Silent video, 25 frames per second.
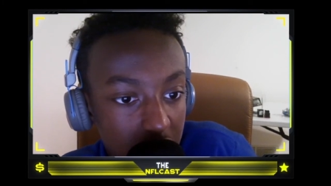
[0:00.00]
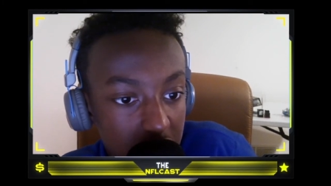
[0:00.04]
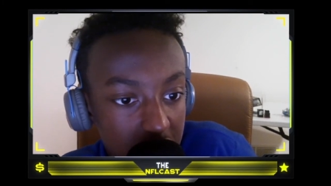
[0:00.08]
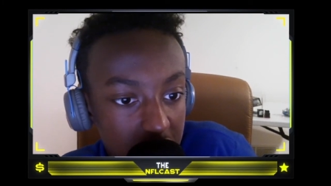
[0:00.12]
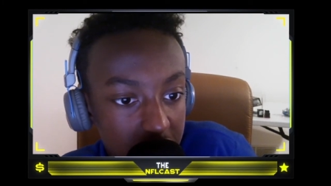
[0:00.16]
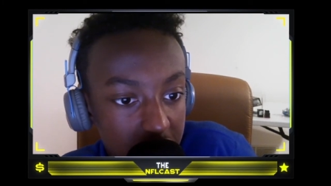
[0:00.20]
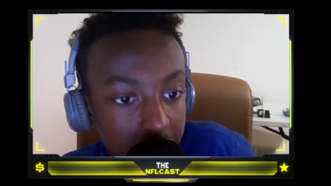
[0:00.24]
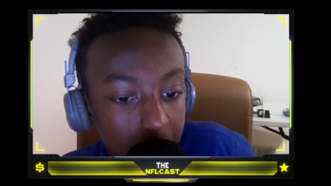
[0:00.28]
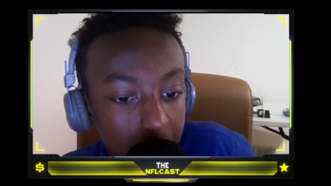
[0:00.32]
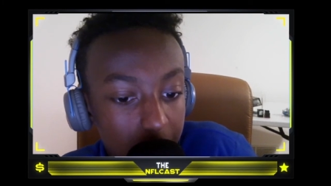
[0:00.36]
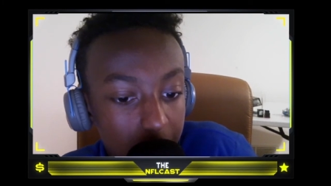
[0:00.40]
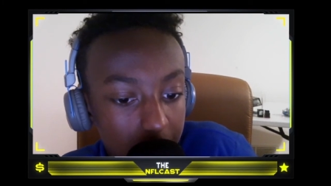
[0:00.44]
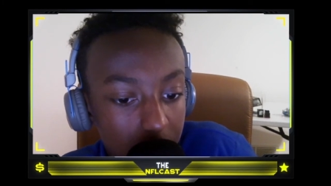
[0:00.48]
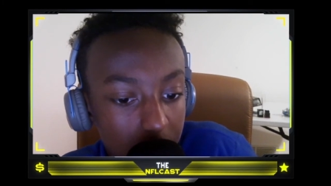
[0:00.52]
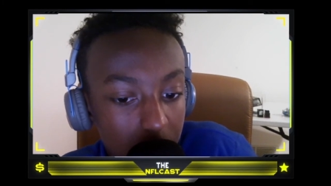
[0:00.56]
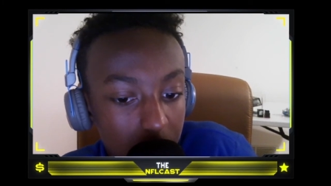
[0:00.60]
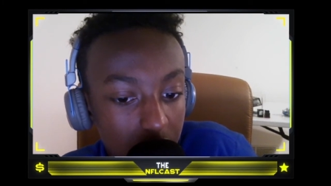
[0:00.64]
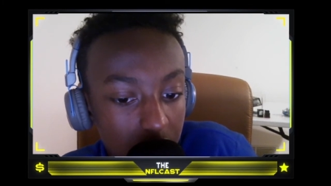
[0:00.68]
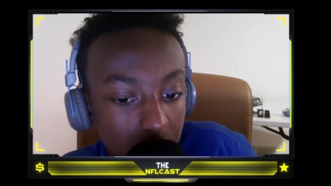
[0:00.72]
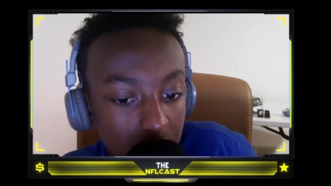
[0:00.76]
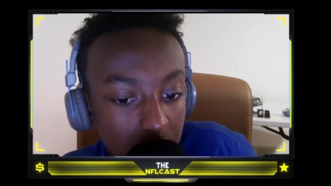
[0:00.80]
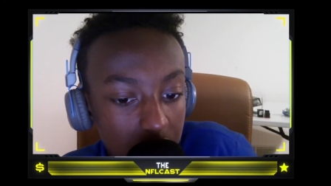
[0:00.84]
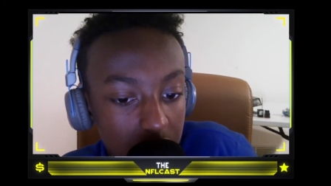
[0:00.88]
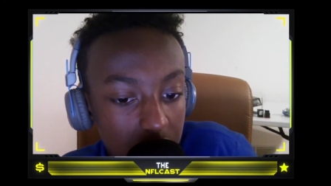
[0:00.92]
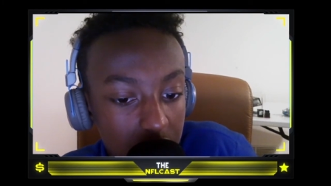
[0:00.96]
It's Julio
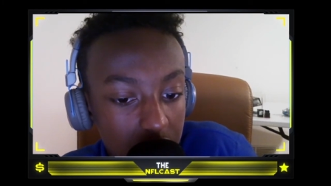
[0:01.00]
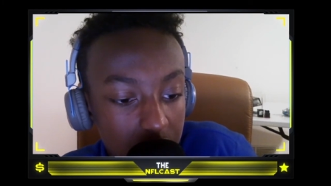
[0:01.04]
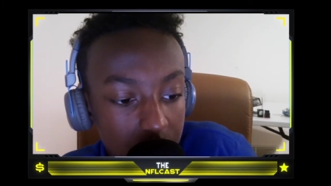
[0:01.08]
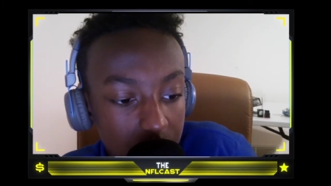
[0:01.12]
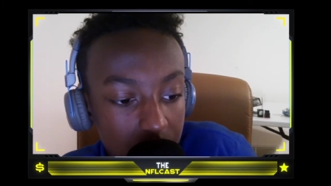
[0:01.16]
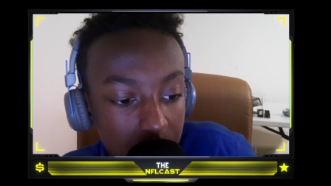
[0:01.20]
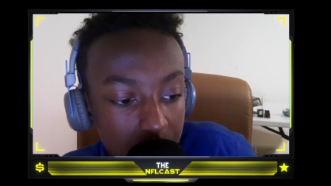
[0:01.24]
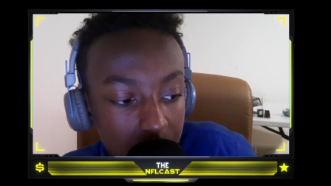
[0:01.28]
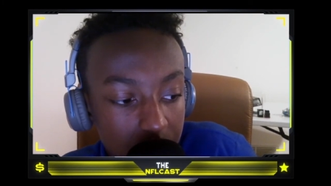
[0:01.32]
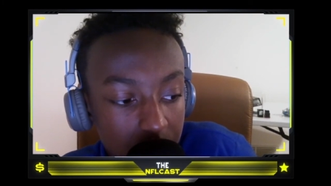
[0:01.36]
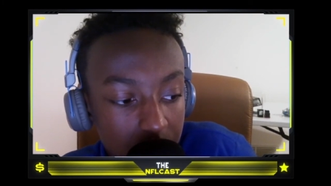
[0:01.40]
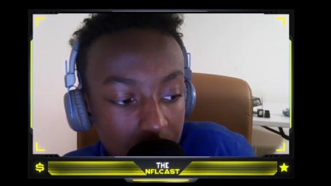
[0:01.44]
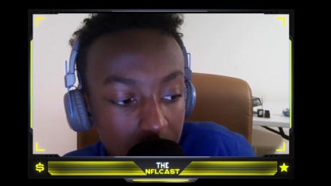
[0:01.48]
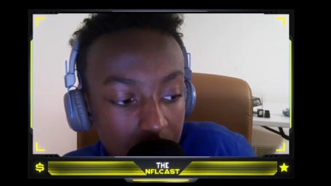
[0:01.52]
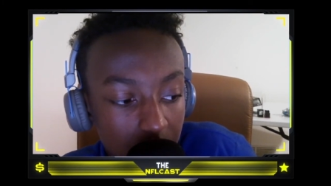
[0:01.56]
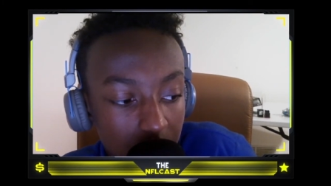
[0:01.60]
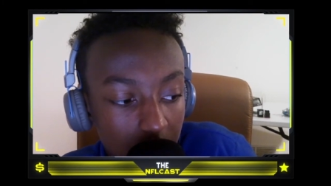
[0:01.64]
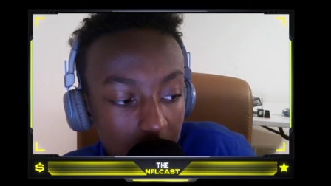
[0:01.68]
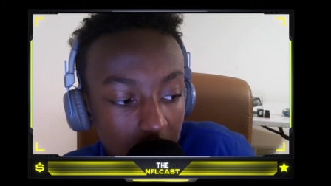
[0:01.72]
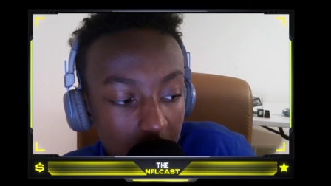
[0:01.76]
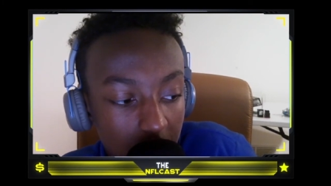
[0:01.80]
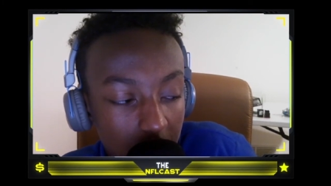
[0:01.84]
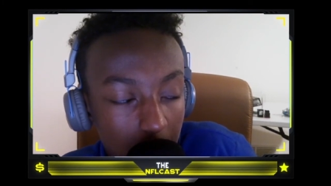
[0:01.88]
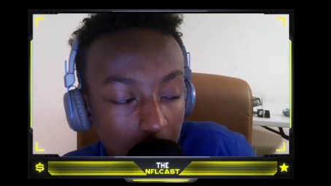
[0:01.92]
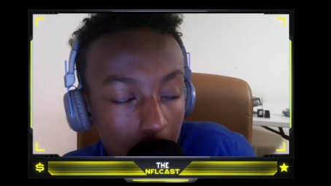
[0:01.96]
Jones.
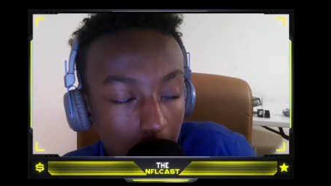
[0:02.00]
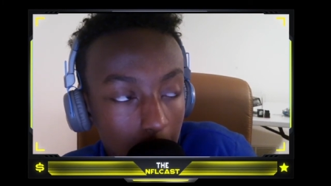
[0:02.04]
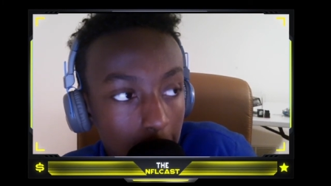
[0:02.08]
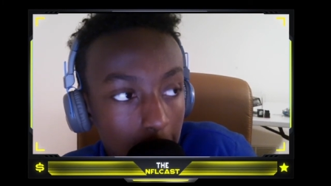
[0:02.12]
Okay.